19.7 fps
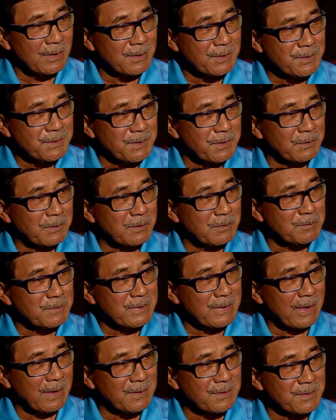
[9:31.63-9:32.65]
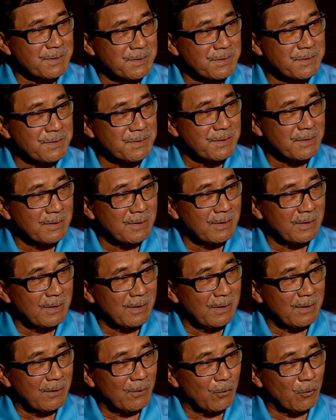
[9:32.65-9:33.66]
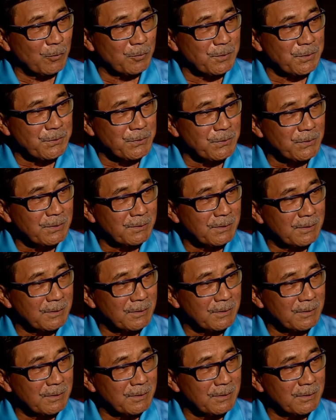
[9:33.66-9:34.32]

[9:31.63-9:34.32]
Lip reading: circumstances overtook,